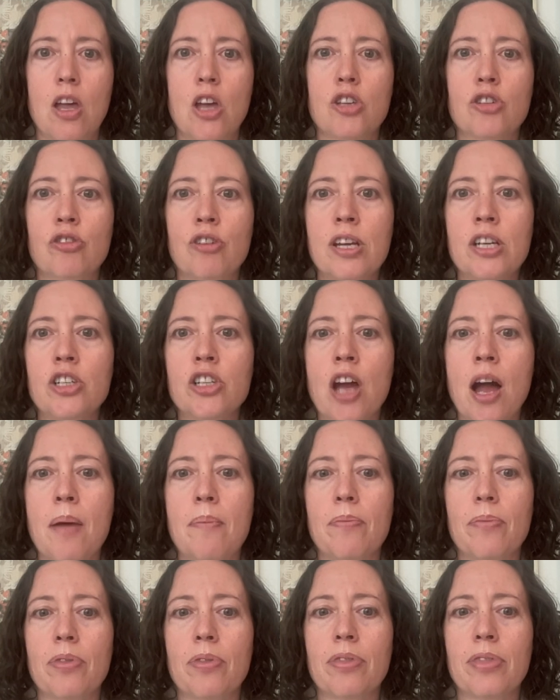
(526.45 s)
Screenshot
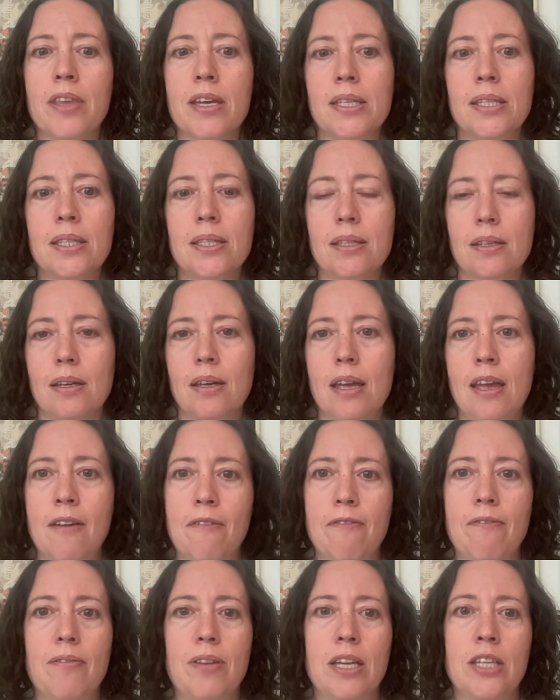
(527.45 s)
this
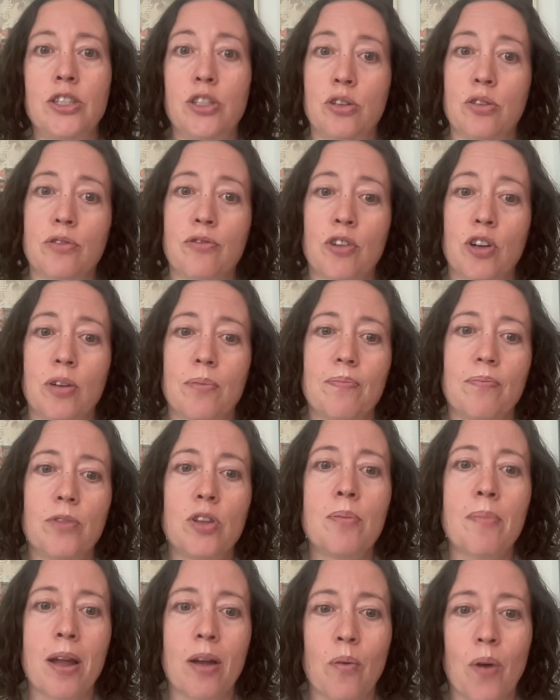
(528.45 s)
if it's useful.
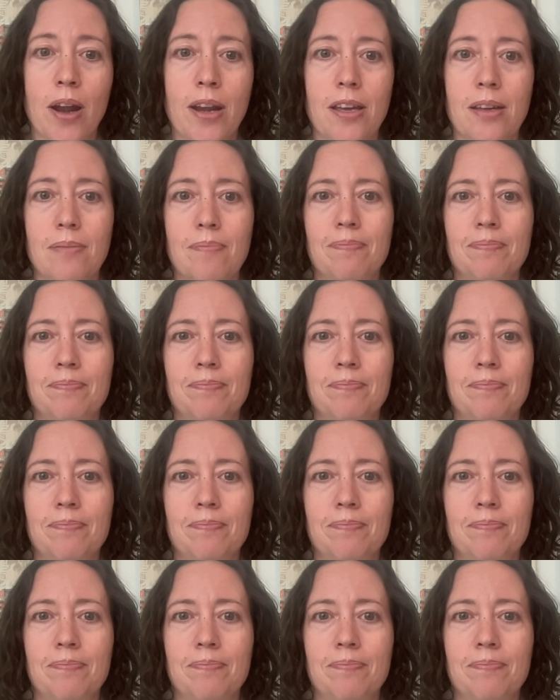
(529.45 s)
You might want it.